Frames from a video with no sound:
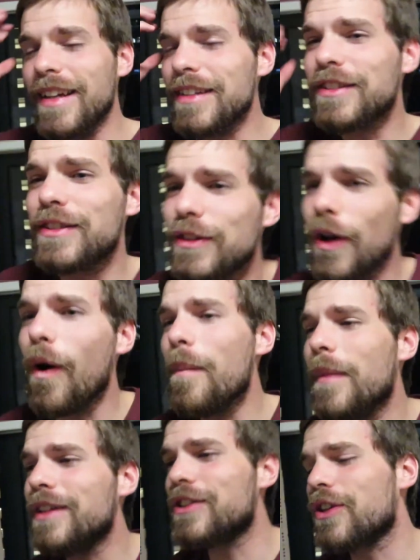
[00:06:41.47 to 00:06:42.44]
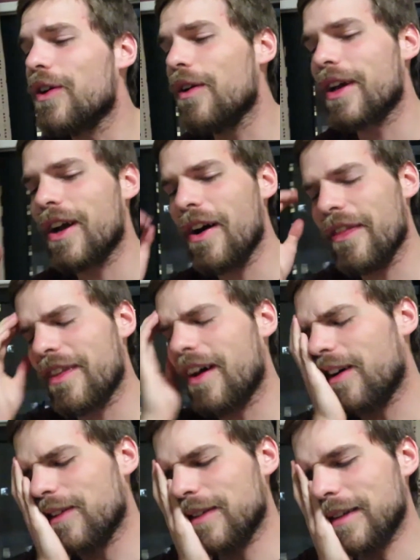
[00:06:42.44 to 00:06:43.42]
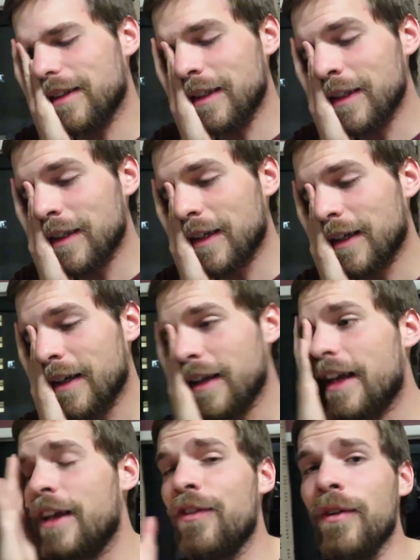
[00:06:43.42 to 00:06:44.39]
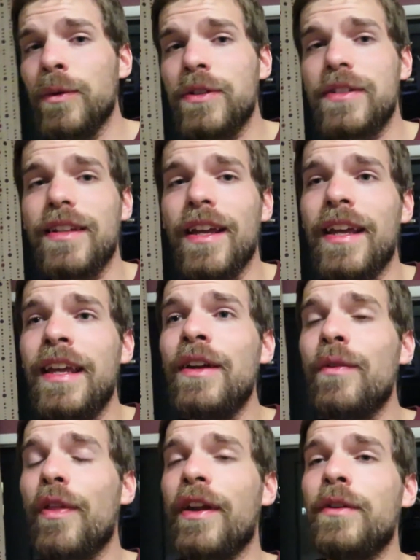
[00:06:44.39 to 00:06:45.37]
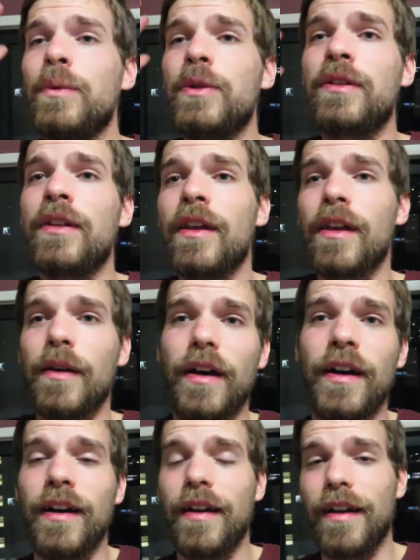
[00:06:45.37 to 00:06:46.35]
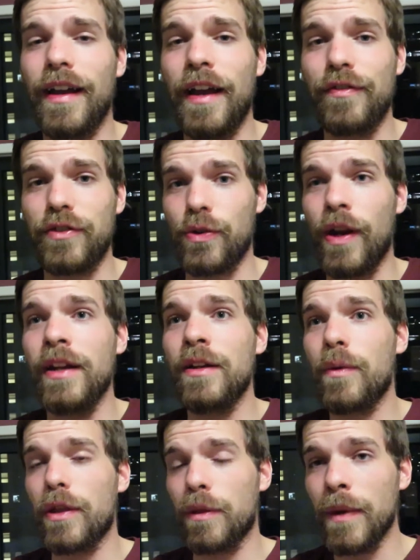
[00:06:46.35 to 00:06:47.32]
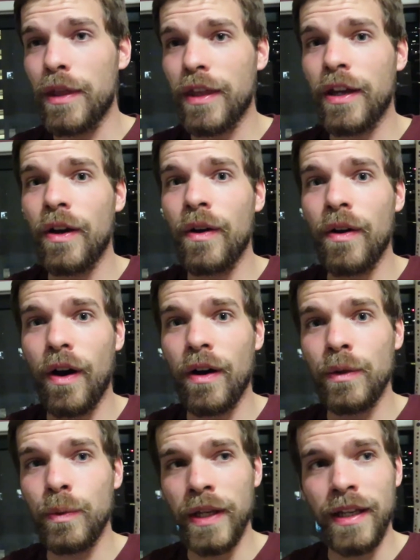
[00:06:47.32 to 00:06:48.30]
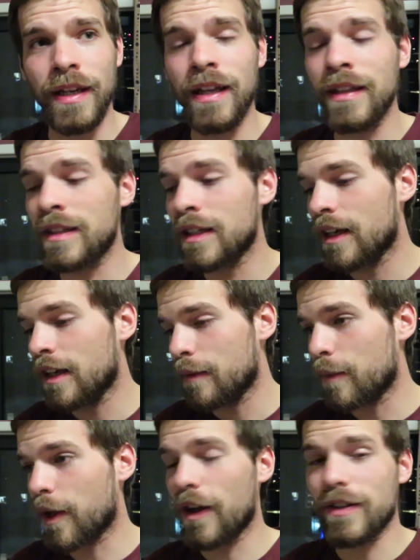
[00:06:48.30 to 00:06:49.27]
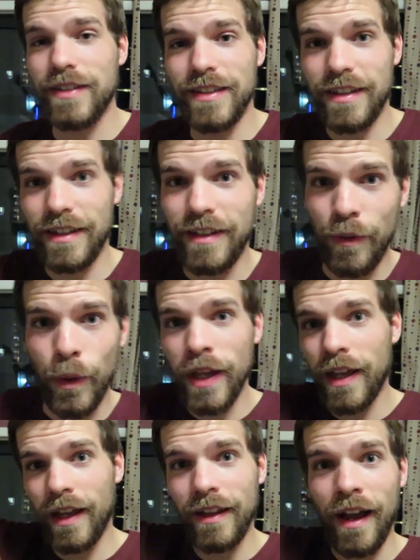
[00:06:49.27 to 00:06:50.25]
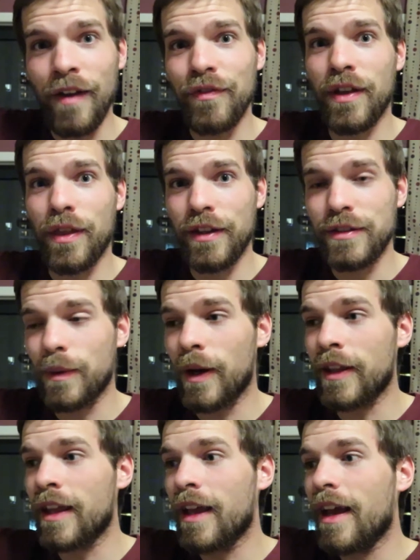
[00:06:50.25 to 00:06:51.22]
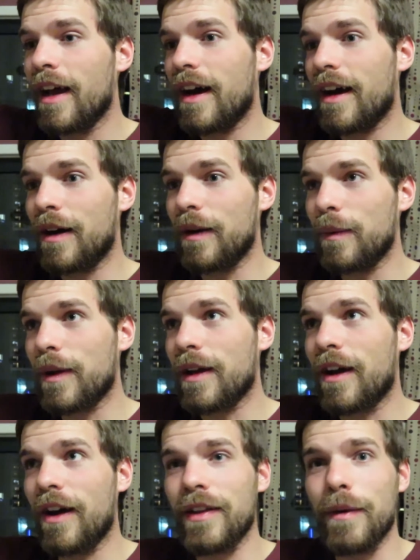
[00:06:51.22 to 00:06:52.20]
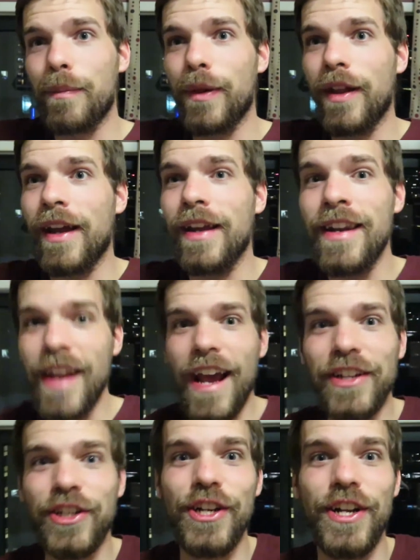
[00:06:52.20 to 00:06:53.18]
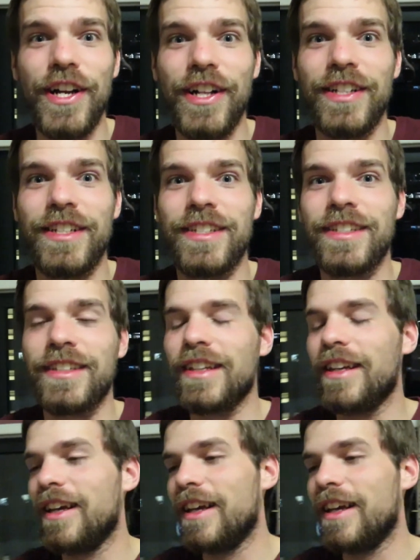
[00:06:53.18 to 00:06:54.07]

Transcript: There is so much going on now. Oh, if I would stay here then I would uh, have training with Mythico all weekend because the weekend after this one uh, we are gonna play Nationals!